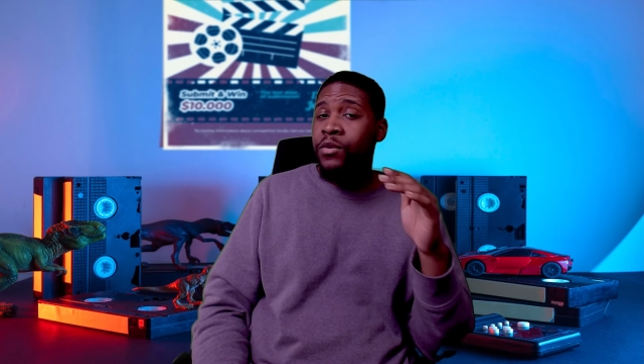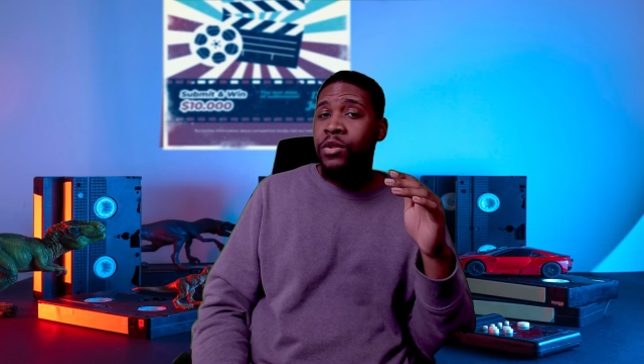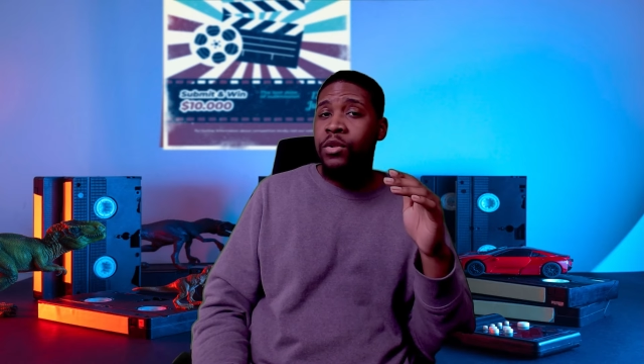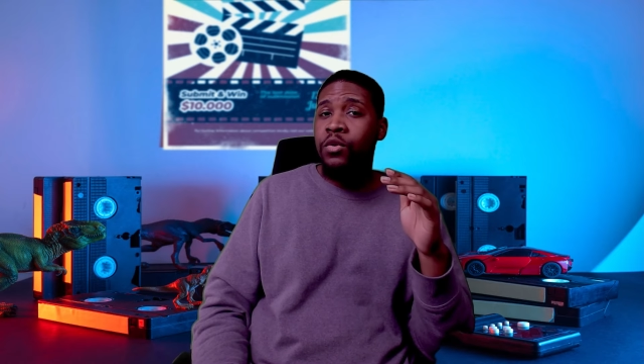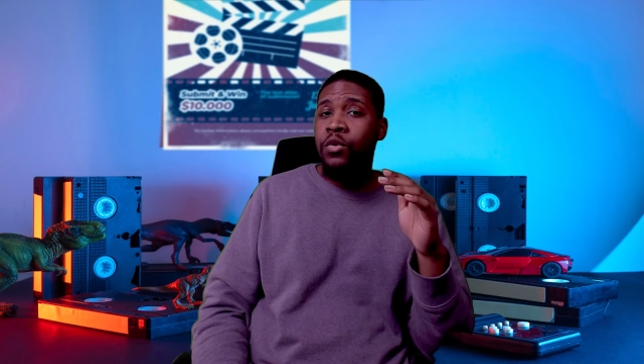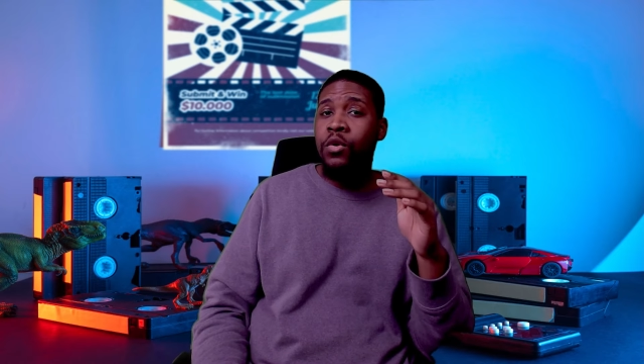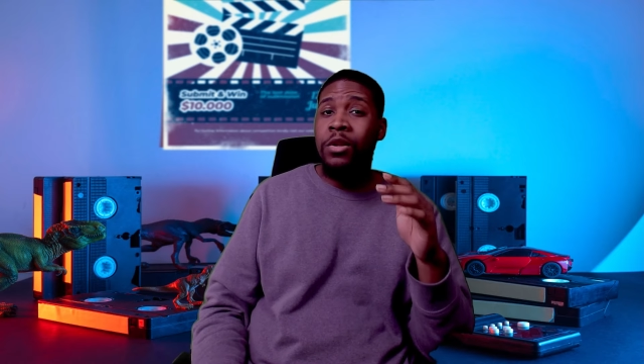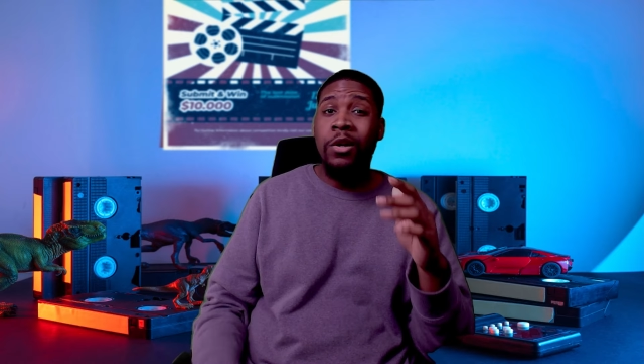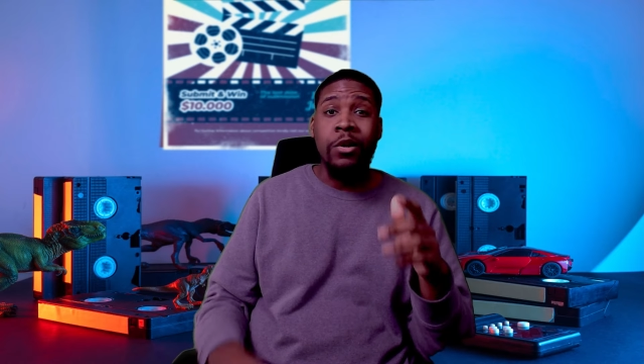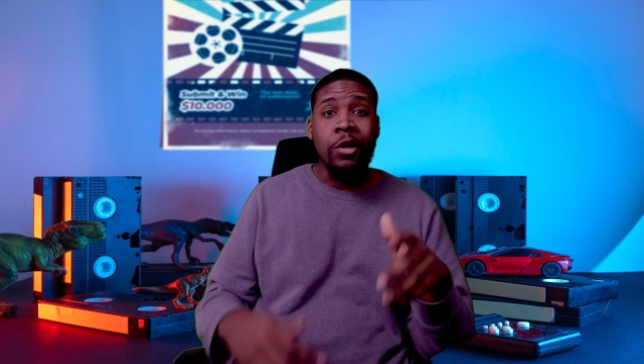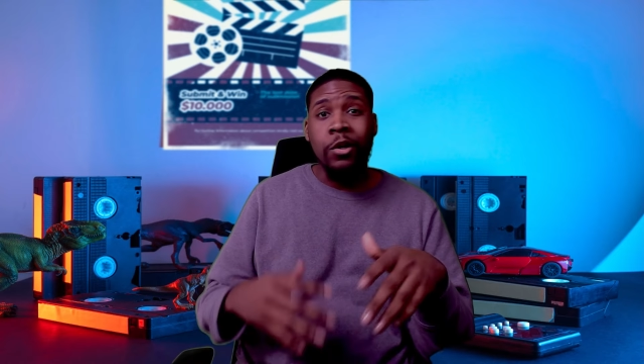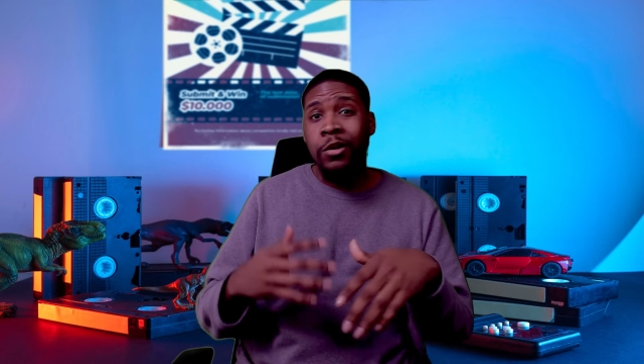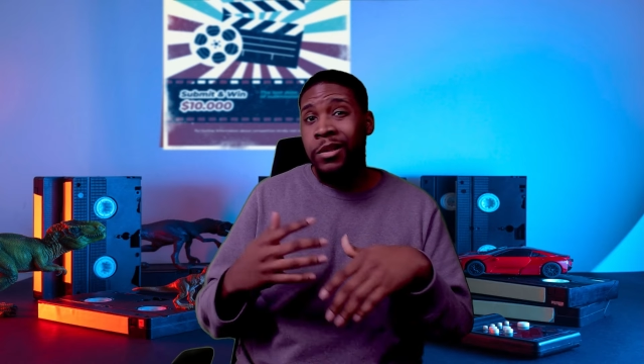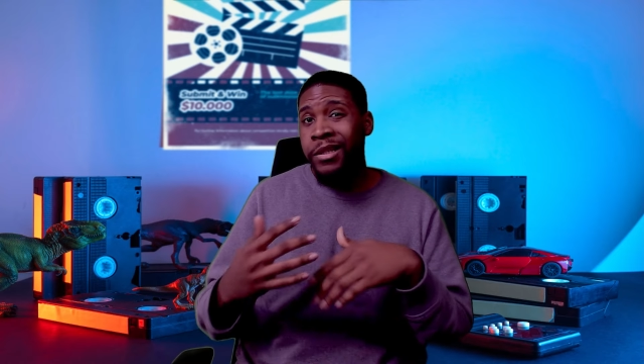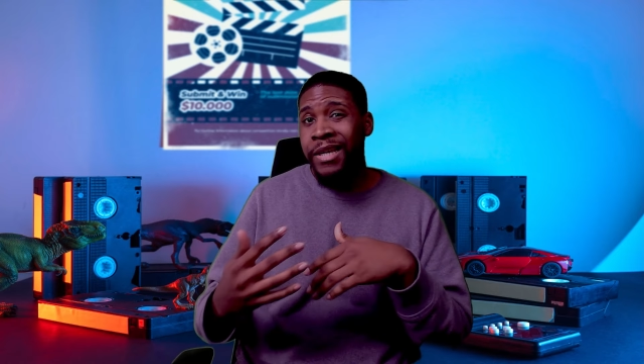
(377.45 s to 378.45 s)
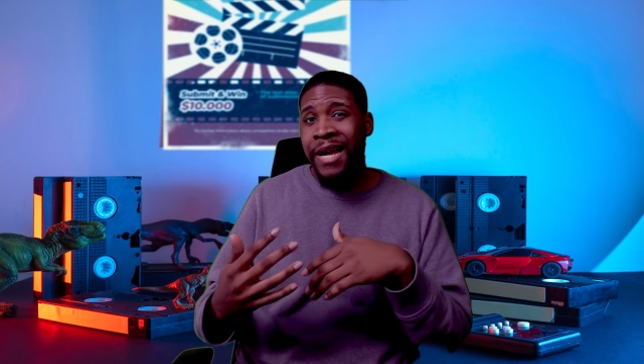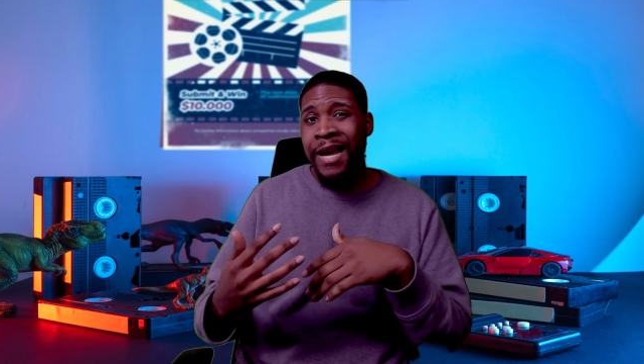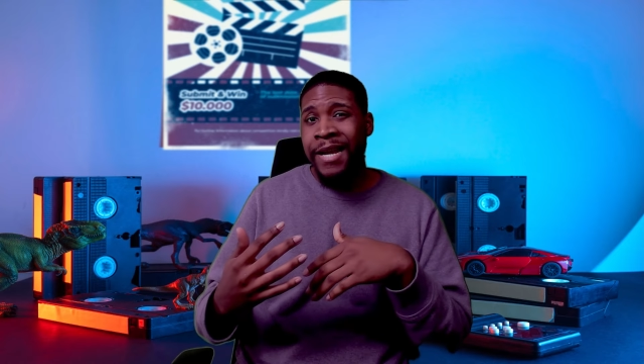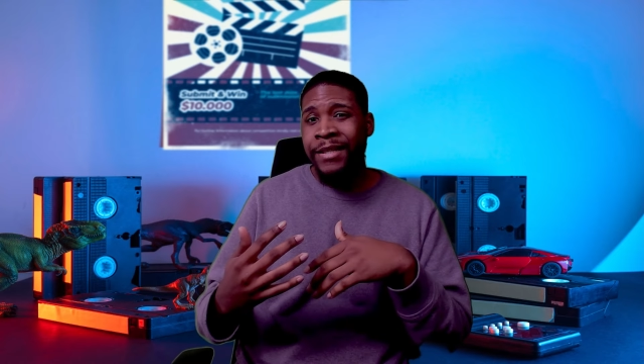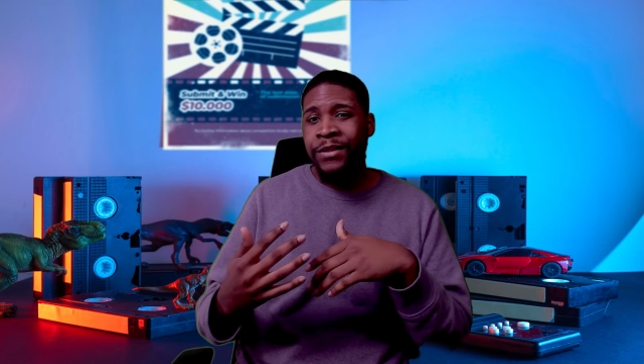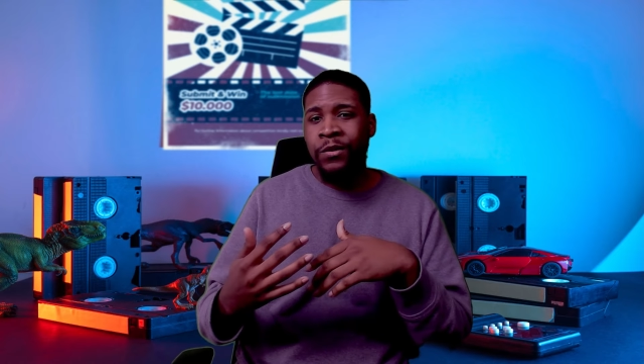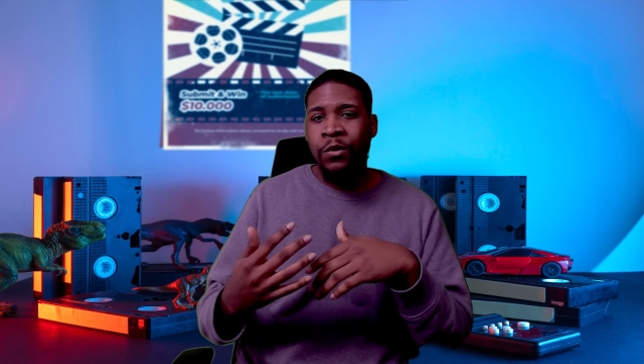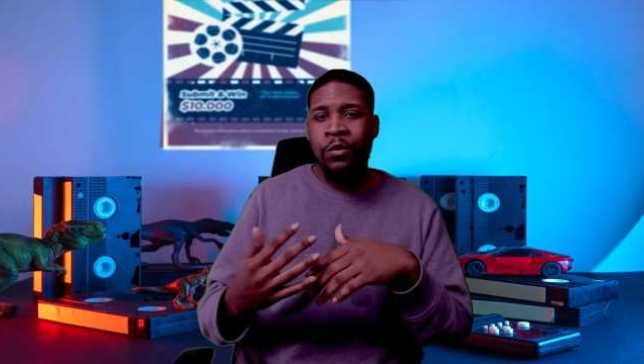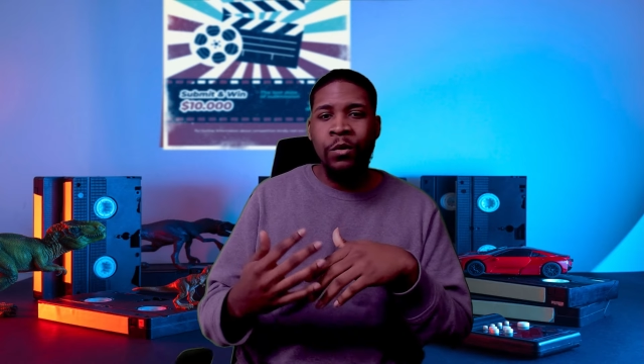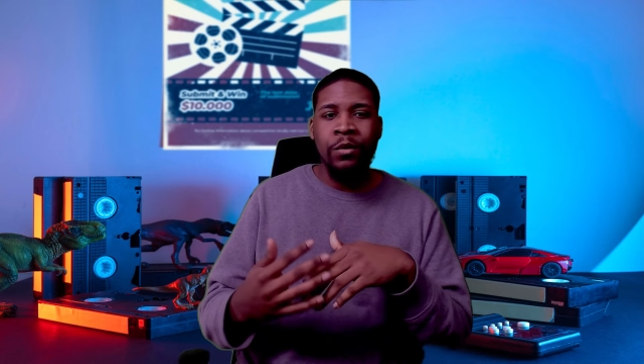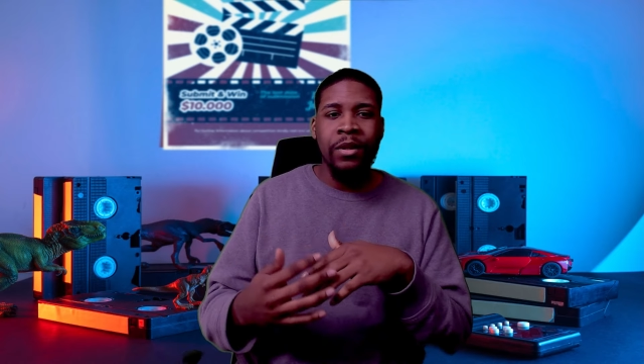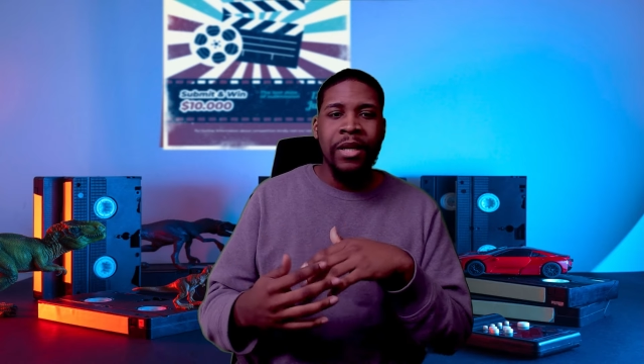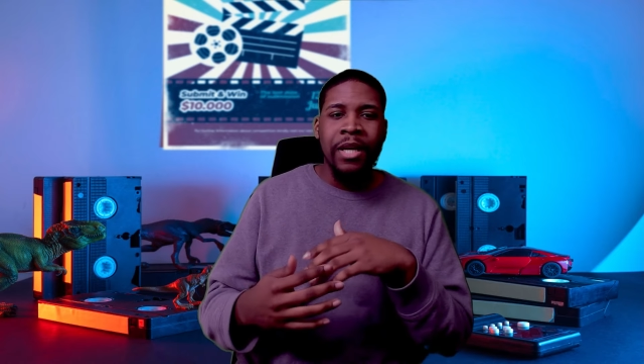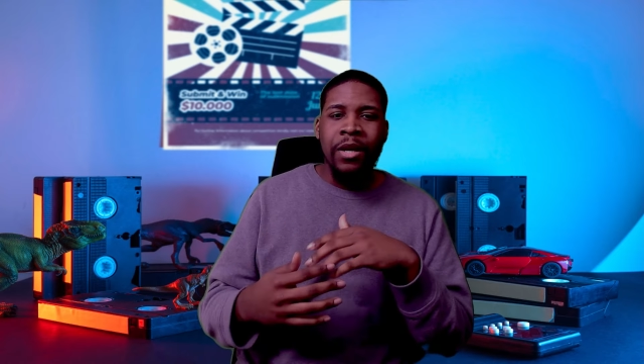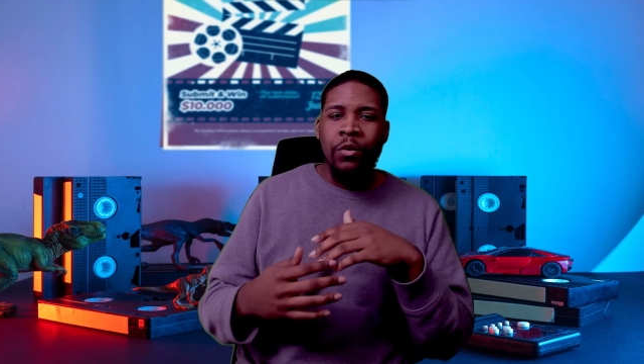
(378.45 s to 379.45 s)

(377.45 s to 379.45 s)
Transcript: school or early high school